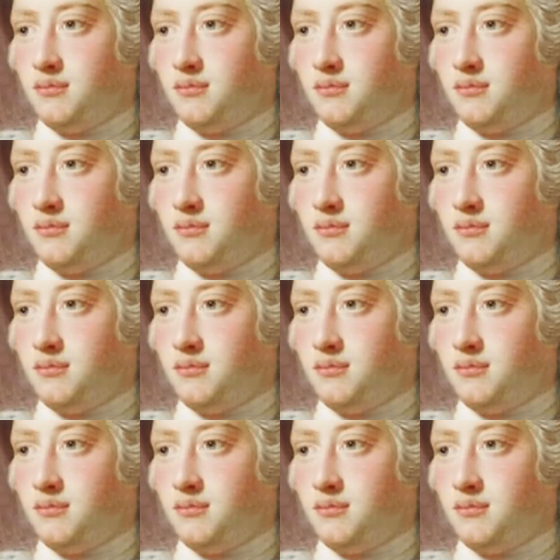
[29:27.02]

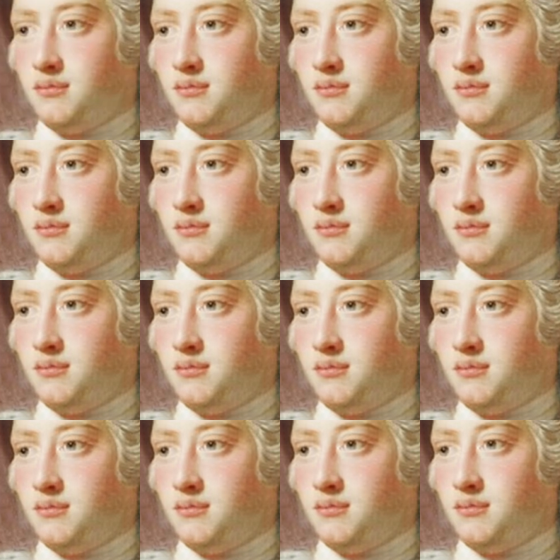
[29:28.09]

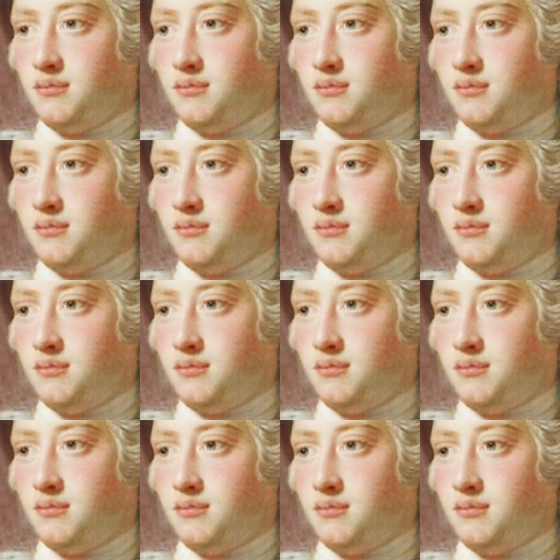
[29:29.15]

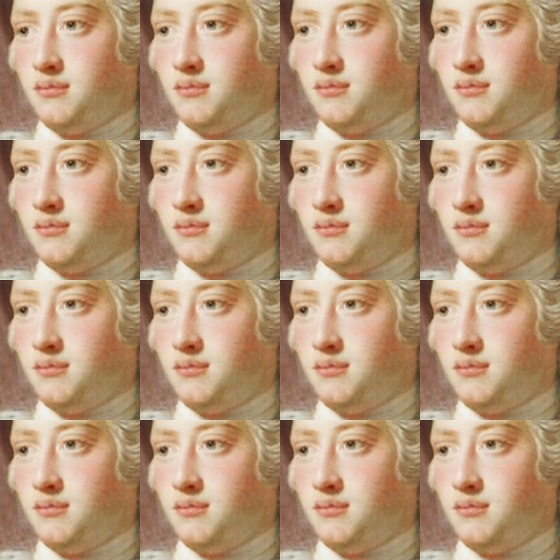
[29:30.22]
The person shown says nothing.